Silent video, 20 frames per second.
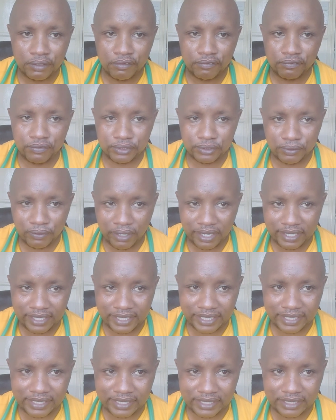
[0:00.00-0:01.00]
for your
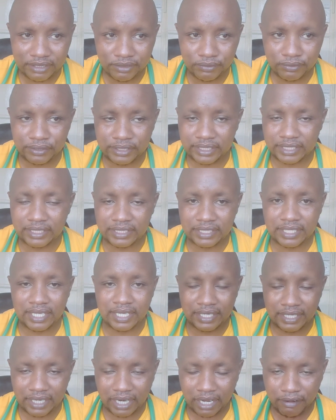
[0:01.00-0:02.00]
daily routine
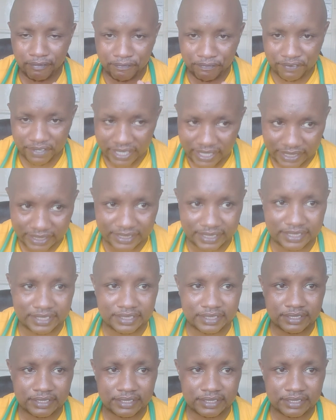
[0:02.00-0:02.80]
and affect